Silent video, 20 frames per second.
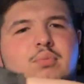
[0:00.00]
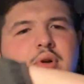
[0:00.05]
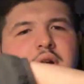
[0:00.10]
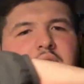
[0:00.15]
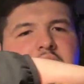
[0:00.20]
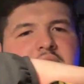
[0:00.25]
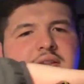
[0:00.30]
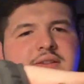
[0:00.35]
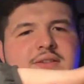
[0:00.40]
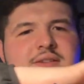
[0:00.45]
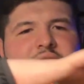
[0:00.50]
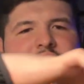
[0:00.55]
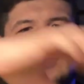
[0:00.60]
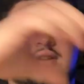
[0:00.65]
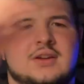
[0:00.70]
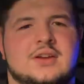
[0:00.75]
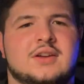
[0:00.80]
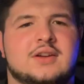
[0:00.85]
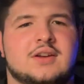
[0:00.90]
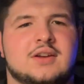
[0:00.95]
but
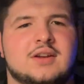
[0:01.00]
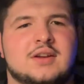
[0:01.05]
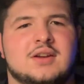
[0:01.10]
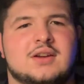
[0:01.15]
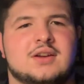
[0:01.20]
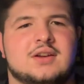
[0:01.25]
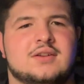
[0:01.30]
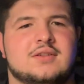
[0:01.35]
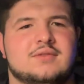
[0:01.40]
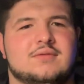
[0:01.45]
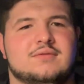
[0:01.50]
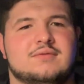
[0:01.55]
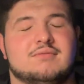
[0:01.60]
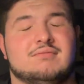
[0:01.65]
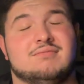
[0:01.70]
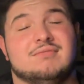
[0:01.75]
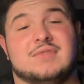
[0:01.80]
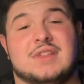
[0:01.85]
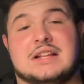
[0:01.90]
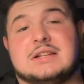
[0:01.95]

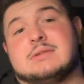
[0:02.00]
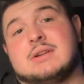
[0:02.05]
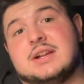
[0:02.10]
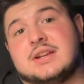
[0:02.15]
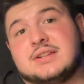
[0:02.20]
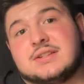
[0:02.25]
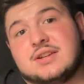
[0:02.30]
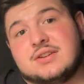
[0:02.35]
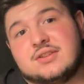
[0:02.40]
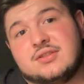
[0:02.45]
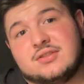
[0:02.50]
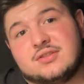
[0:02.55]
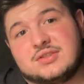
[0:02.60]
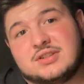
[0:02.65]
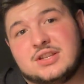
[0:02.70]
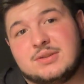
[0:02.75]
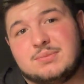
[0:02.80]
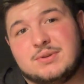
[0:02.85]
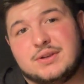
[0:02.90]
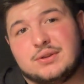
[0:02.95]
that's what I can tell you. They're
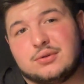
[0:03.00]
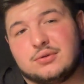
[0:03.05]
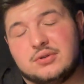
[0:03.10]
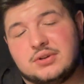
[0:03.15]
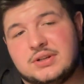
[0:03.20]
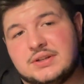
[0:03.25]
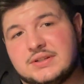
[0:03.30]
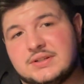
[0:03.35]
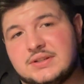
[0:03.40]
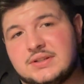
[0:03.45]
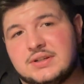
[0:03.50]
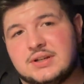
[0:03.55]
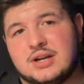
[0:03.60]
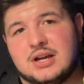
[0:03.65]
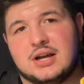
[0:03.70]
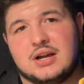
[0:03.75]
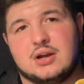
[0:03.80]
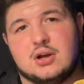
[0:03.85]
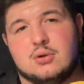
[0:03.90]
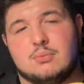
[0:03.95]
CP3s.
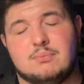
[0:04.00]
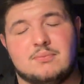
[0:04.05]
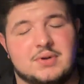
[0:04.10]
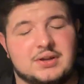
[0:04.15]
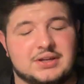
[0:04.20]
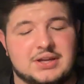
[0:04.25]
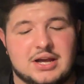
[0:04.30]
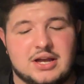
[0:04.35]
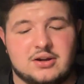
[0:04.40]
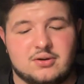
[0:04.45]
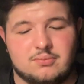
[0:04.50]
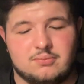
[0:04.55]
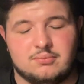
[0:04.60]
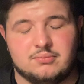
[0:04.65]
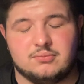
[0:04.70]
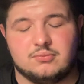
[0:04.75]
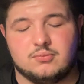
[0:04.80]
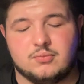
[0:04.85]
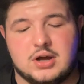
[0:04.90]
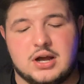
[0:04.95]
Um, I got
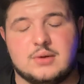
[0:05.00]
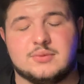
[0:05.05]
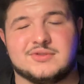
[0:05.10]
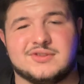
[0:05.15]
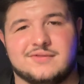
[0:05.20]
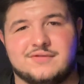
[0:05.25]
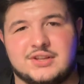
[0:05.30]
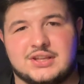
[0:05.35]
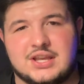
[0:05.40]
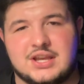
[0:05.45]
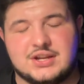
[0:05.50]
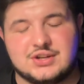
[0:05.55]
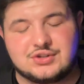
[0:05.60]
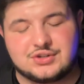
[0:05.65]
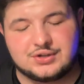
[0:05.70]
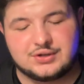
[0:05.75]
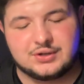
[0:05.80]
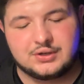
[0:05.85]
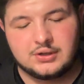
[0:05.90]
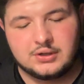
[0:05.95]
them while I was on
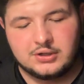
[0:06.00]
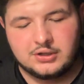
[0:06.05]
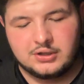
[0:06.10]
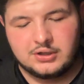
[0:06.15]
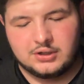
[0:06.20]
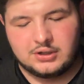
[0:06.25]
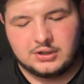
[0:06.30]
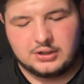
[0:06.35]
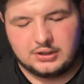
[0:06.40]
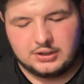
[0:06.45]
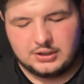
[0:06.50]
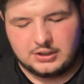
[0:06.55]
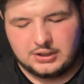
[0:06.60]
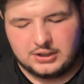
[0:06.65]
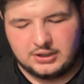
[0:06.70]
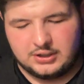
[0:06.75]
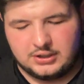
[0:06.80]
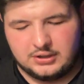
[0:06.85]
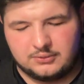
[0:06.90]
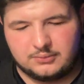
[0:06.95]
vacation.
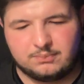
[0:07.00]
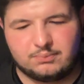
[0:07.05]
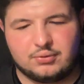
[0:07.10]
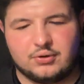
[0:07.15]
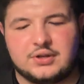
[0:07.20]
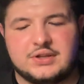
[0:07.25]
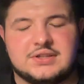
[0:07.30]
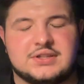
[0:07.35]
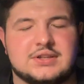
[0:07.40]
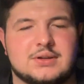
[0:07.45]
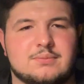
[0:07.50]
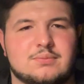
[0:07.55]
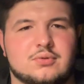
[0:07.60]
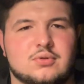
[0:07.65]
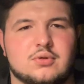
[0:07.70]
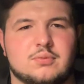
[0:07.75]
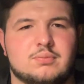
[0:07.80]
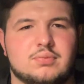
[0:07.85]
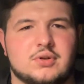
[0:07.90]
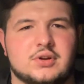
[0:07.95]
Uh, pretty
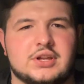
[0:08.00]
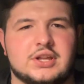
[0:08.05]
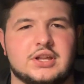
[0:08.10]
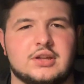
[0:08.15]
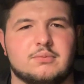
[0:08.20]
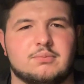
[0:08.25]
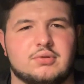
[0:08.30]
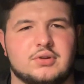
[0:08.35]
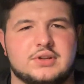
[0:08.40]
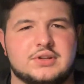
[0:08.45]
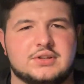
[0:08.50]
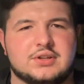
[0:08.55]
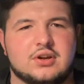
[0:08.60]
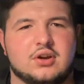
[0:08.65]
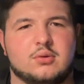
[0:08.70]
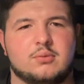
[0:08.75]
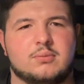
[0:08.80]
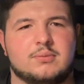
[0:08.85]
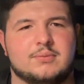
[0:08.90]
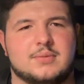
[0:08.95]
simple, pretty pretty
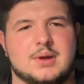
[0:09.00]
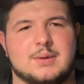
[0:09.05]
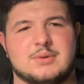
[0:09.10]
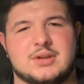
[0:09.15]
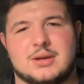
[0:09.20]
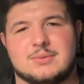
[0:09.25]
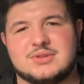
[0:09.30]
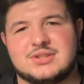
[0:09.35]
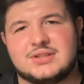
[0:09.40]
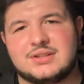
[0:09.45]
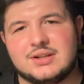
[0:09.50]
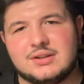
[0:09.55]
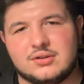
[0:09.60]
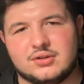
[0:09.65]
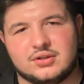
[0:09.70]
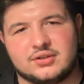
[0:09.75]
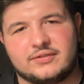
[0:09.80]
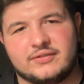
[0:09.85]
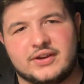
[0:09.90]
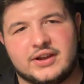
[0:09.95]
dope. I mean, I'm a
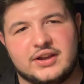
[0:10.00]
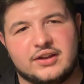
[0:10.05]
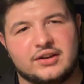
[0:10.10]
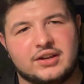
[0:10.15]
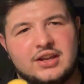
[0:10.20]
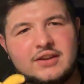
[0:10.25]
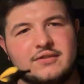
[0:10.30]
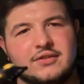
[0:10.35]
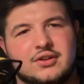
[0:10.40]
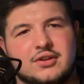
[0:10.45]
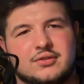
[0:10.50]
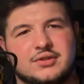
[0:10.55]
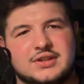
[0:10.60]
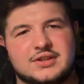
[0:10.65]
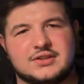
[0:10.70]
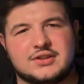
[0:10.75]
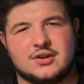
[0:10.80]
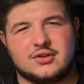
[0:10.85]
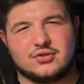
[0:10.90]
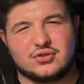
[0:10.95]
Steelers fan, even though these
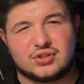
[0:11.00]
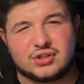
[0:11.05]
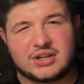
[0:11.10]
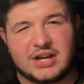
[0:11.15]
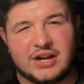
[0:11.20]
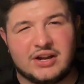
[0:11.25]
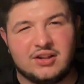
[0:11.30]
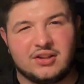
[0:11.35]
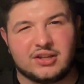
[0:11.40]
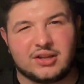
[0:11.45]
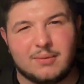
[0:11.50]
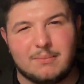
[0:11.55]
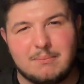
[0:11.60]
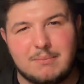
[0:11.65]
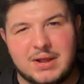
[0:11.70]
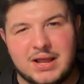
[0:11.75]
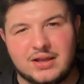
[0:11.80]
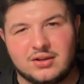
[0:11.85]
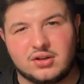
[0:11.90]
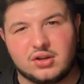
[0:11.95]
colors are kind of like a
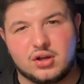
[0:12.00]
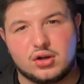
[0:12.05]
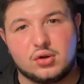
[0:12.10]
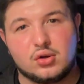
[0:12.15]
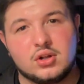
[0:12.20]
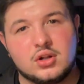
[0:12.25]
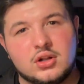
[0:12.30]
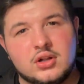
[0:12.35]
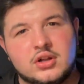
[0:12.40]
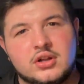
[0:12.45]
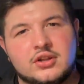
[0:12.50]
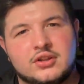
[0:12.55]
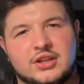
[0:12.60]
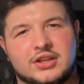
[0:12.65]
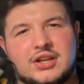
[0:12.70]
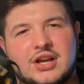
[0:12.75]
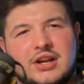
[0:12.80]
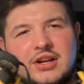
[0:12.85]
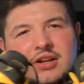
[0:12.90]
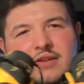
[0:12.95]
mango. They
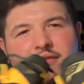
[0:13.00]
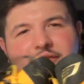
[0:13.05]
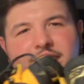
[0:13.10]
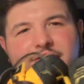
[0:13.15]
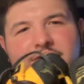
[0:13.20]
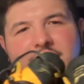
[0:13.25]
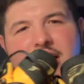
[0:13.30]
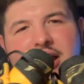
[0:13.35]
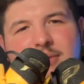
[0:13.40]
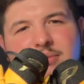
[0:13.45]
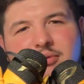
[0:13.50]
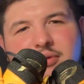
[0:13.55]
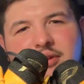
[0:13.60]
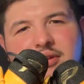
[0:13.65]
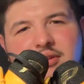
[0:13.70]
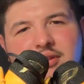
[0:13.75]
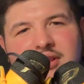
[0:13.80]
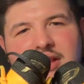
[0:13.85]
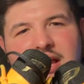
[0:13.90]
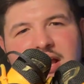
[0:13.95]
kind of
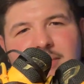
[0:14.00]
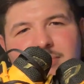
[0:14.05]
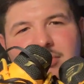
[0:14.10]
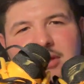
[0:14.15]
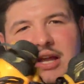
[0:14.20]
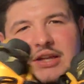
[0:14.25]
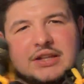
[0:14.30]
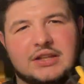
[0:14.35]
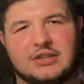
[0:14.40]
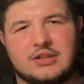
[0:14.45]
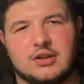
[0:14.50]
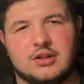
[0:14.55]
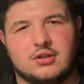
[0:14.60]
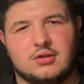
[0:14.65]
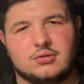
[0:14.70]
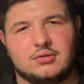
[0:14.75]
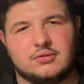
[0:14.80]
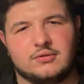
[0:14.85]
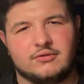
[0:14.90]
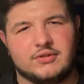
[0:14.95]
vibrant, that black and
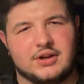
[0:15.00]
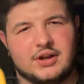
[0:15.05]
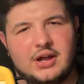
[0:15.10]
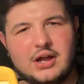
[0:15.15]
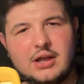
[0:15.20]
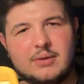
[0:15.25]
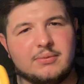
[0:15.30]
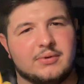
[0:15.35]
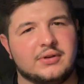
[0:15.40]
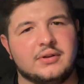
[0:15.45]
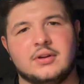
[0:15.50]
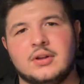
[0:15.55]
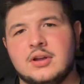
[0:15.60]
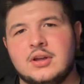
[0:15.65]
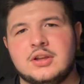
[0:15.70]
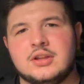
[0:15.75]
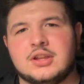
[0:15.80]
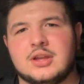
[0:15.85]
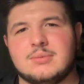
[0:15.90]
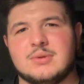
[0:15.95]
yellow vibe, and
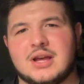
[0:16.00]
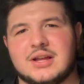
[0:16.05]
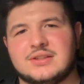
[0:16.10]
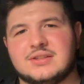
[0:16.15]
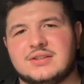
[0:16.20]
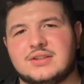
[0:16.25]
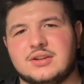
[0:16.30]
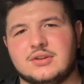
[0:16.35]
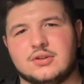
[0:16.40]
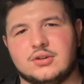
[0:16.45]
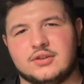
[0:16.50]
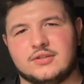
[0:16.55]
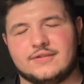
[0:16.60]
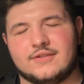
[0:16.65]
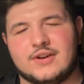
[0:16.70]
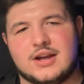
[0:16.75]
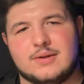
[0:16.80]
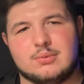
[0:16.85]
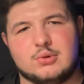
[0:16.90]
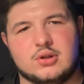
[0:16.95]
give me that Steelers
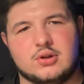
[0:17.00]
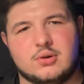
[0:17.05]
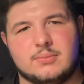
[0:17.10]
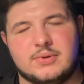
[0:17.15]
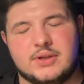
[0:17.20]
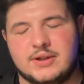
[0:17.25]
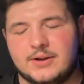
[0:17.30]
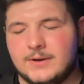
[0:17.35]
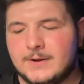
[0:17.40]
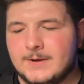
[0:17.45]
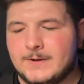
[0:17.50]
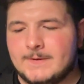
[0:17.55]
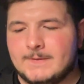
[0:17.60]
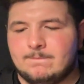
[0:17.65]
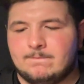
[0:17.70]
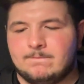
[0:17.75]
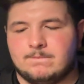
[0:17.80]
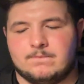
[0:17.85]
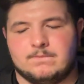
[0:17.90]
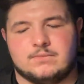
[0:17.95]
vibe a little bit.
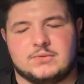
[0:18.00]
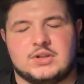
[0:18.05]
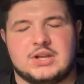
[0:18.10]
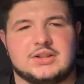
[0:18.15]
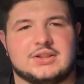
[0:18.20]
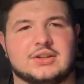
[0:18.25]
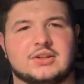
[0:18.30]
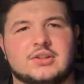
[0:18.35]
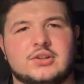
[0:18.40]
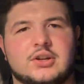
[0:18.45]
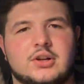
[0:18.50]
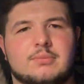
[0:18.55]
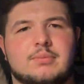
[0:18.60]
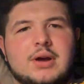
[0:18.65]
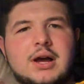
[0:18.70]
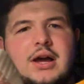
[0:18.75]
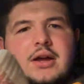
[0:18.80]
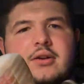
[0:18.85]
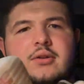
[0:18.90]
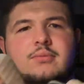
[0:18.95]
And you got the clear
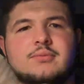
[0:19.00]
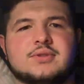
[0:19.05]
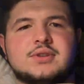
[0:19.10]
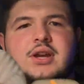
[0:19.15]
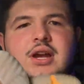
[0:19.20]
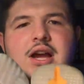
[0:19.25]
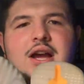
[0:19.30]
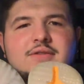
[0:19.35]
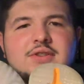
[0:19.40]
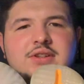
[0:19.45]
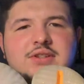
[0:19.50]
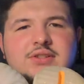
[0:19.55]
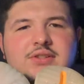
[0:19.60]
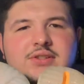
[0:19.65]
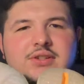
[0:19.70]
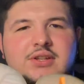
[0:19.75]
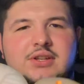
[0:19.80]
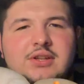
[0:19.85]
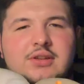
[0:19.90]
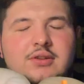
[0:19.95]
bottoms,
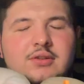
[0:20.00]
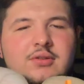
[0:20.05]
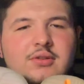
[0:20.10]
obviously,